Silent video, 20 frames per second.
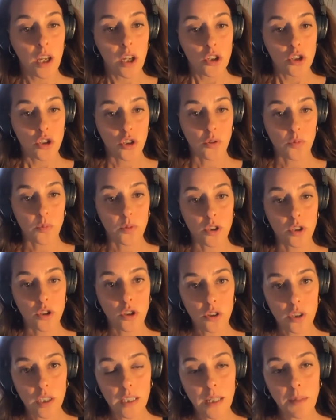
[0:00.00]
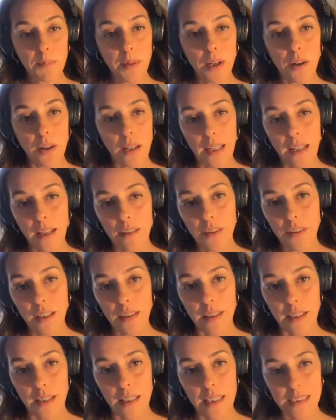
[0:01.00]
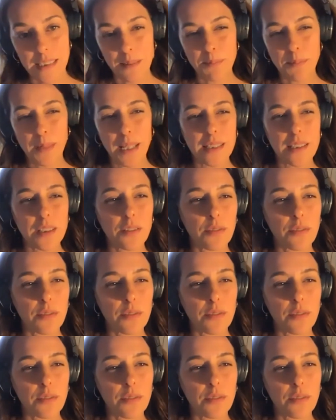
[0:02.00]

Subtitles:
So we're talking about a level that has a much